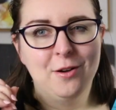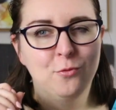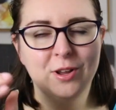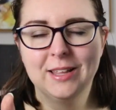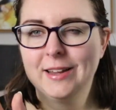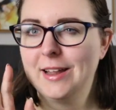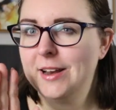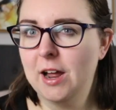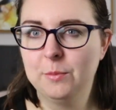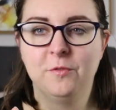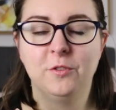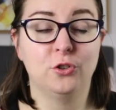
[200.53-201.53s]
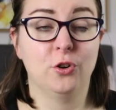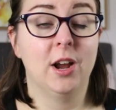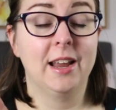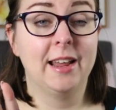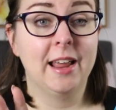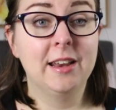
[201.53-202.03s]
willing and up for
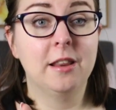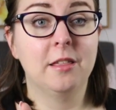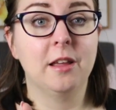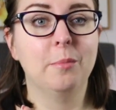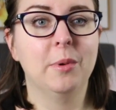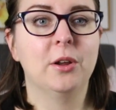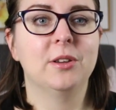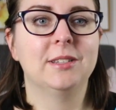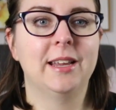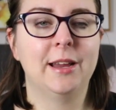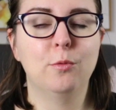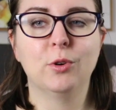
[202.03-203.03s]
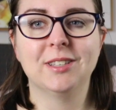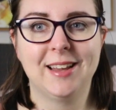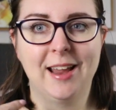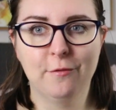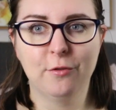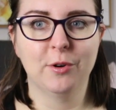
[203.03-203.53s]
trying anything because he wants
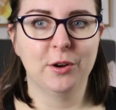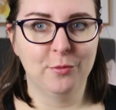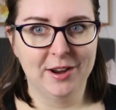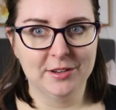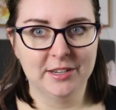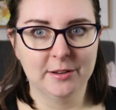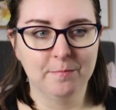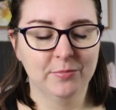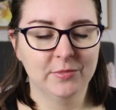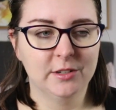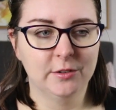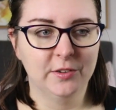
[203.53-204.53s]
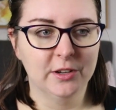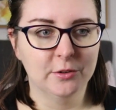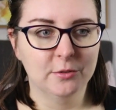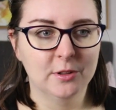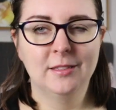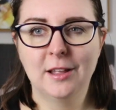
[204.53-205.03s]
everyone around him to
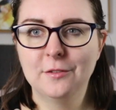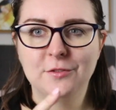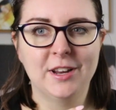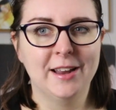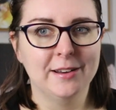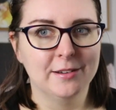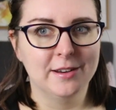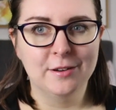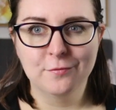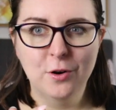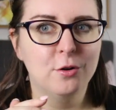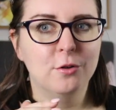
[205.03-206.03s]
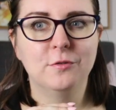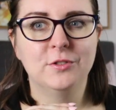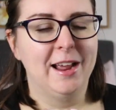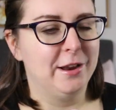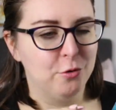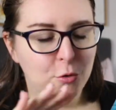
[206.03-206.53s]
feel loved and involved
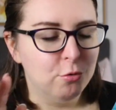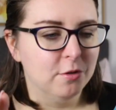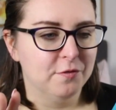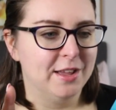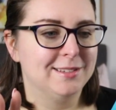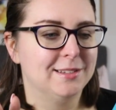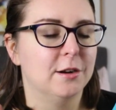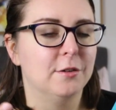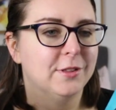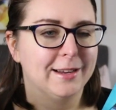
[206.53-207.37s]
and all of that stuff.